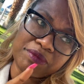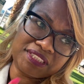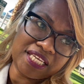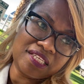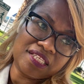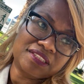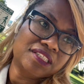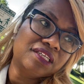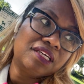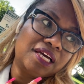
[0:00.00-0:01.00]
me tell you this
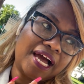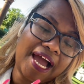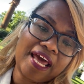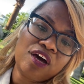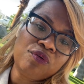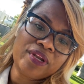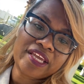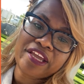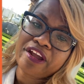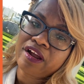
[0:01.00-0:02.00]
I don't want to
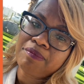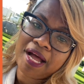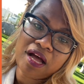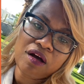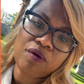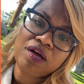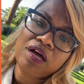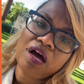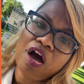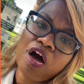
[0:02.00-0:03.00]
hear about,
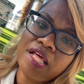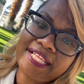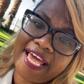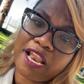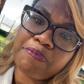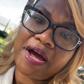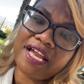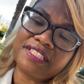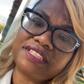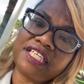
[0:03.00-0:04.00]
oh, they had a
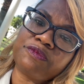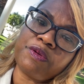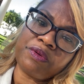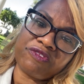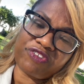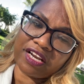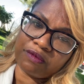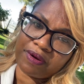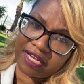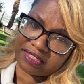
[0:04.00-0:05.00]
policy and the people didn't follow
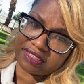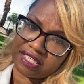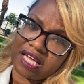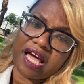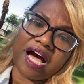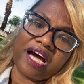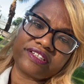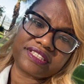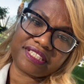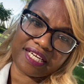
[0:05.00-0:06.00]
the policy.
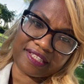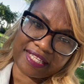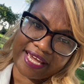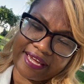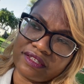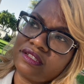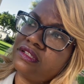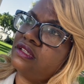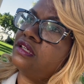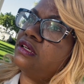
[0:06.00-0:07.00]
understand that.
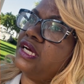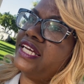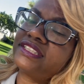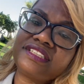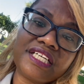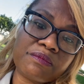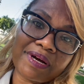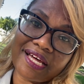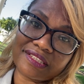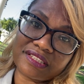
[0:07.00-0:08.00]
It's a dumb
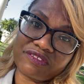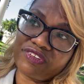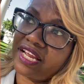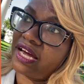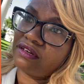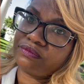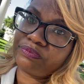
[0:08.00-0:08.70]
policy, flat out.